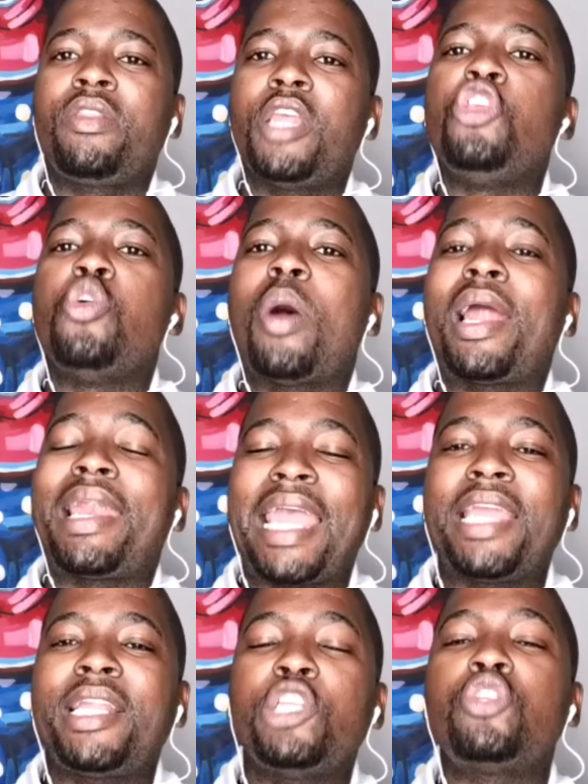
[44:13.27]
then you are
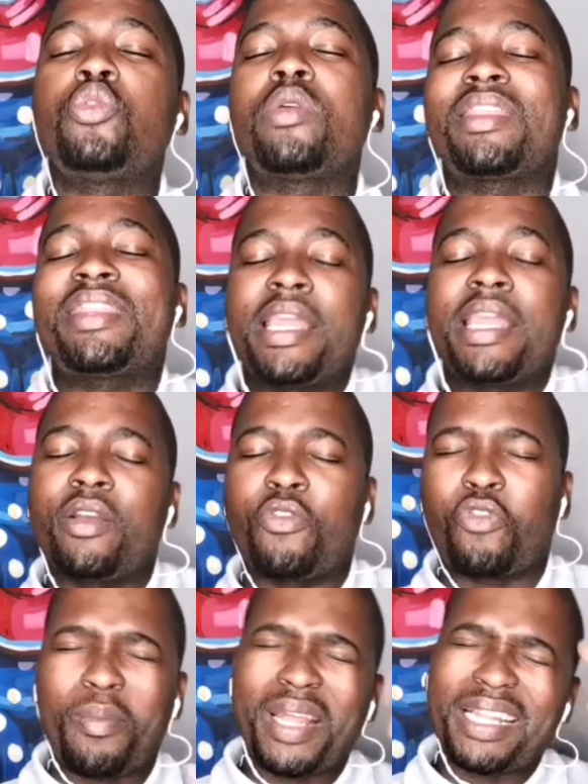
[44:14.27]
likely to
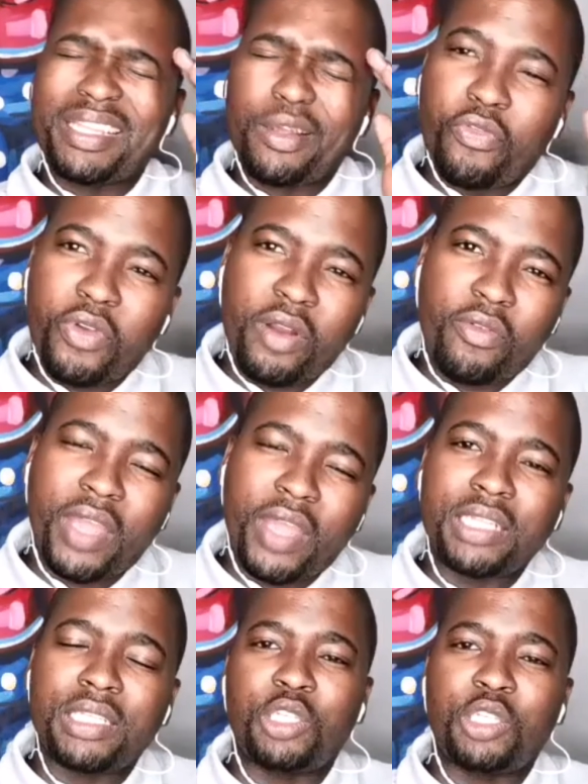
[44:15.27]
think from a different
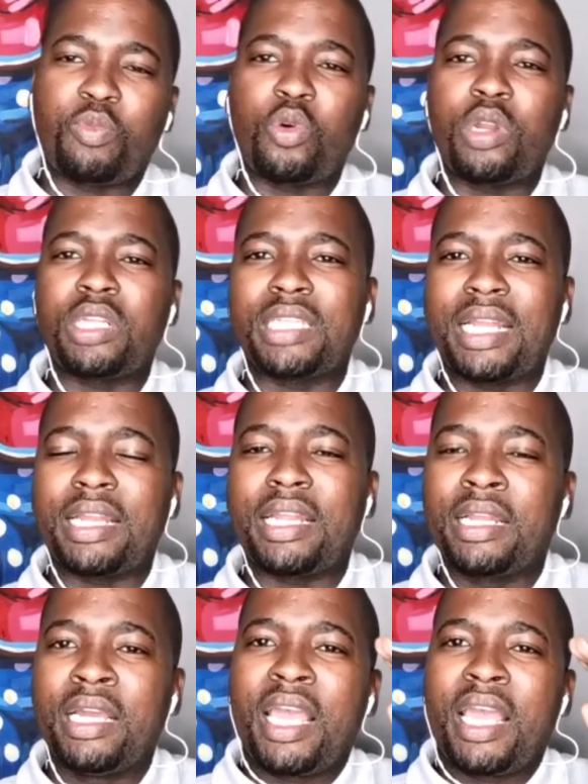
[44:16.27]
vantage point
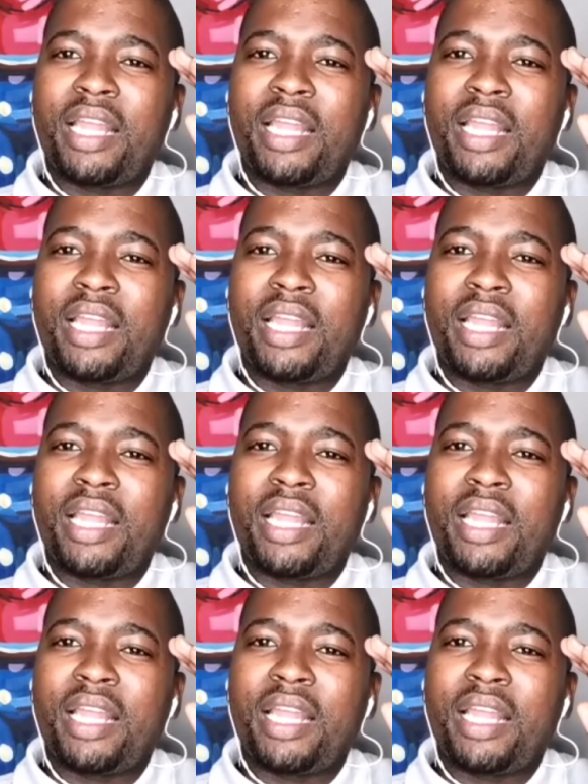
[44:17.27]
and